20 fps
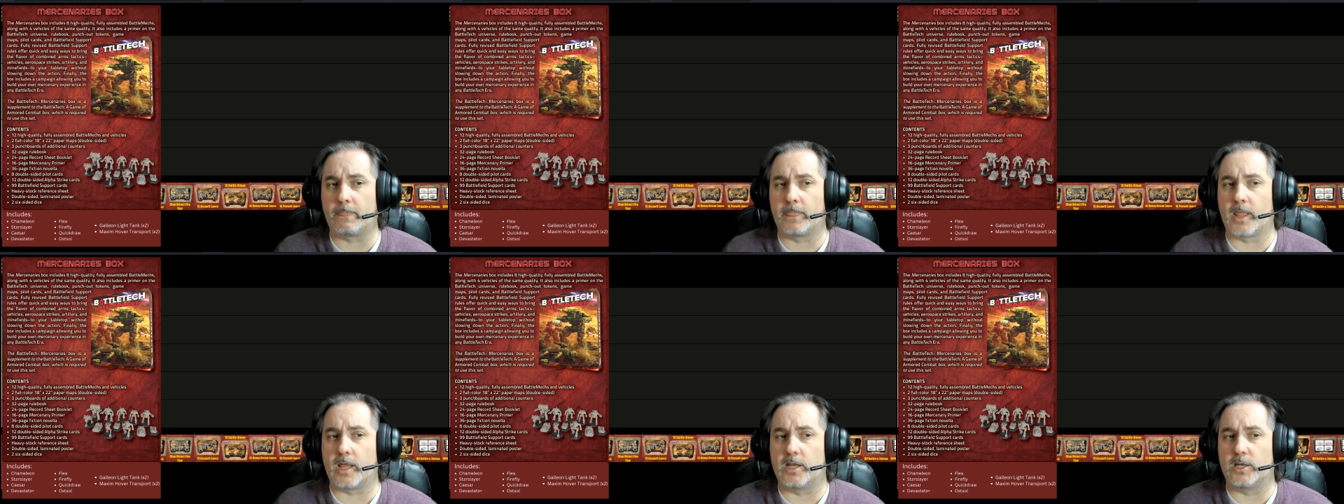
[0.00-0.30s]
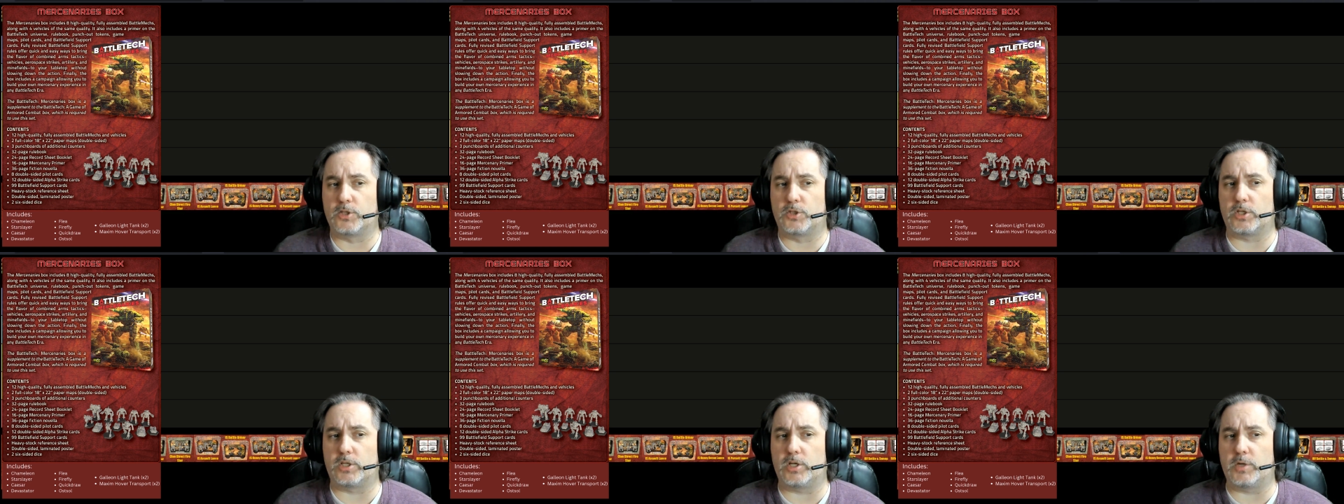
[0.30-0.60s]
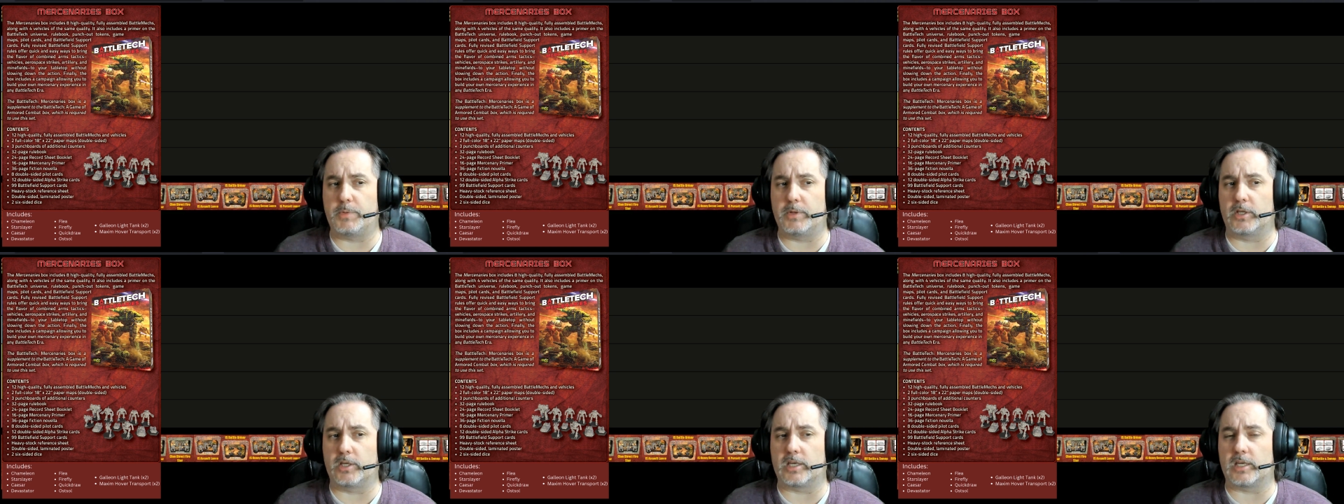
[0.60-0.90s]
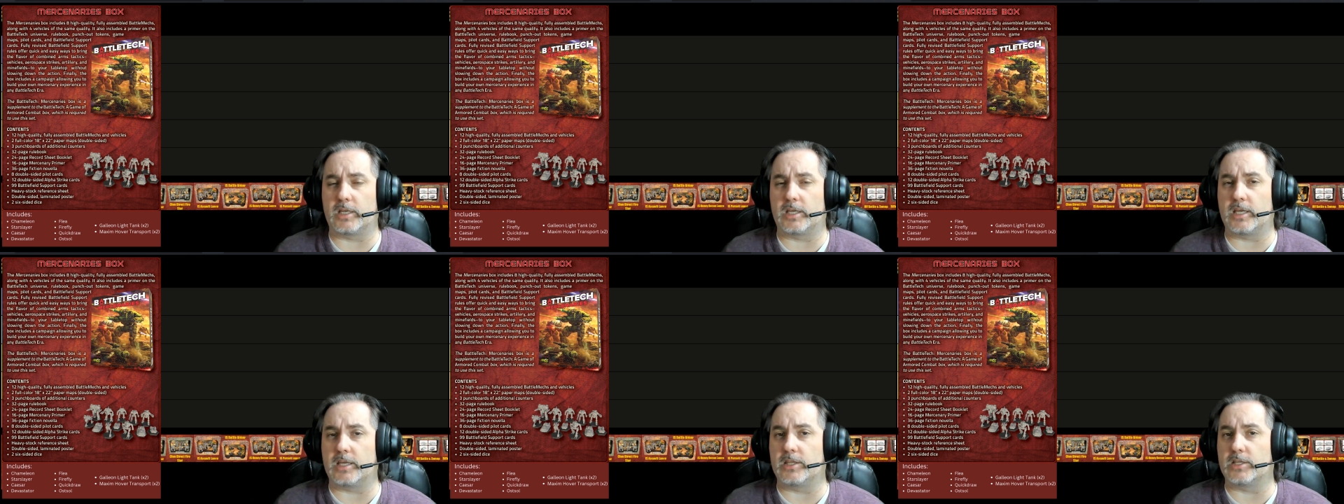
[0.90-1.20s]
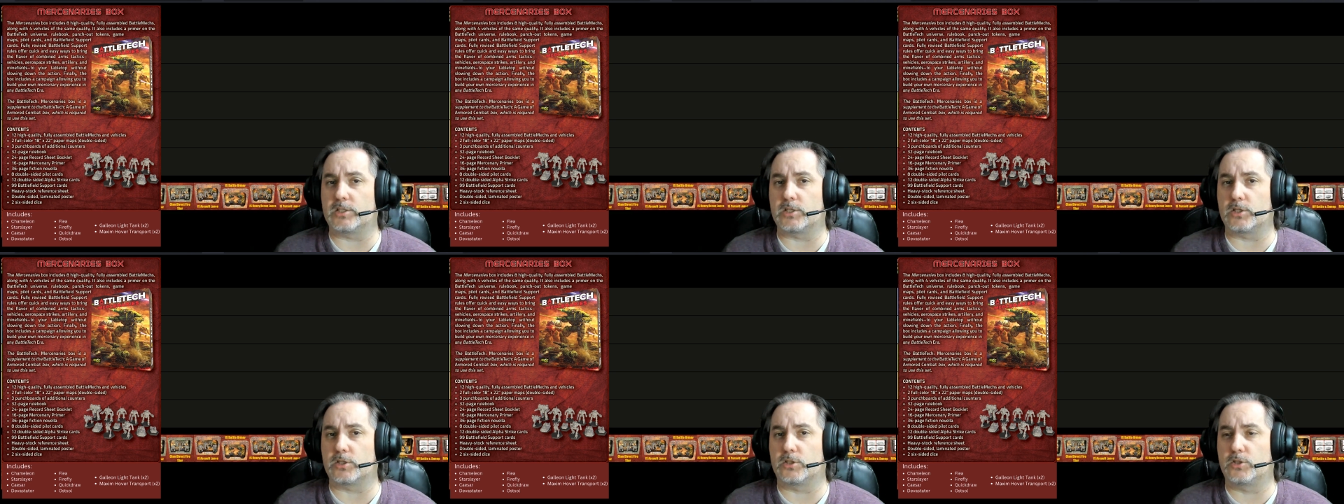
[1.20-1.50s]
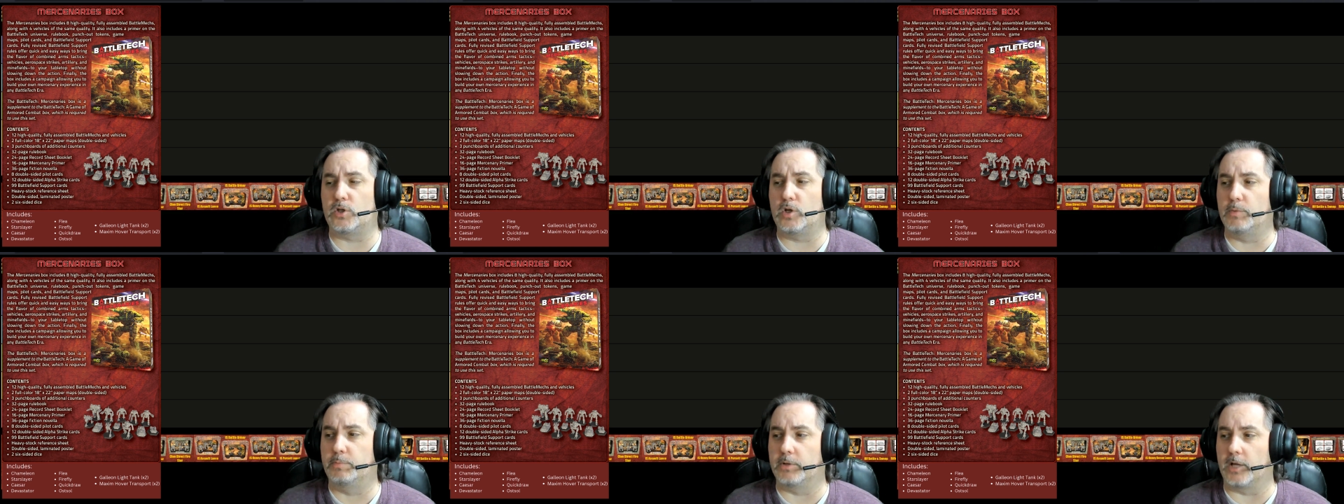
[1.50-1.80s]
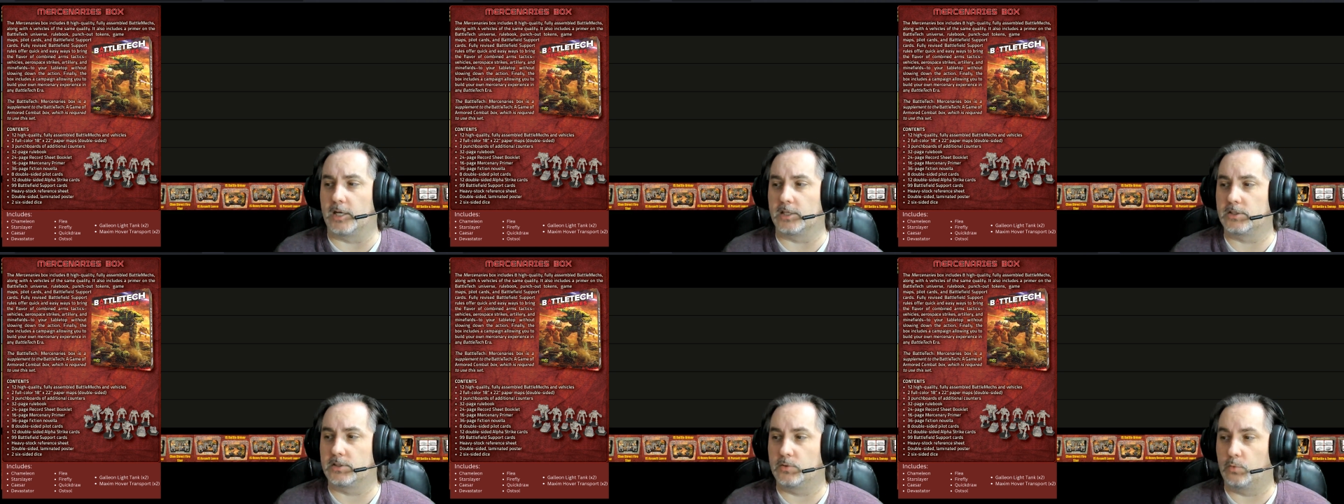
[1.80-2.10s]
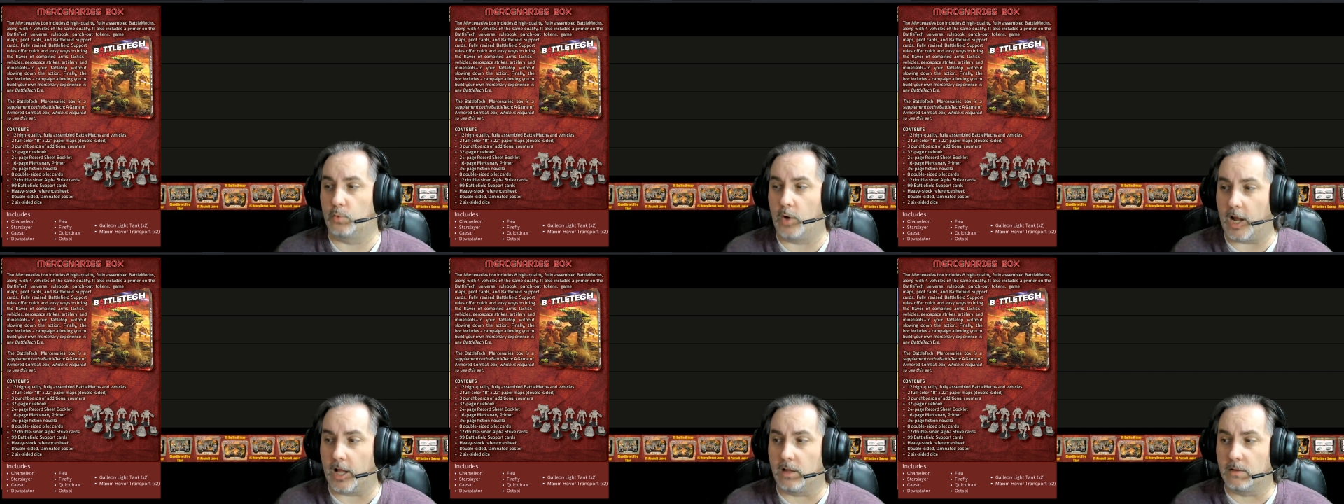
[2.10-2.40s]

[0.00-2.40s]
Should you be looking at getting this as 2+? Well,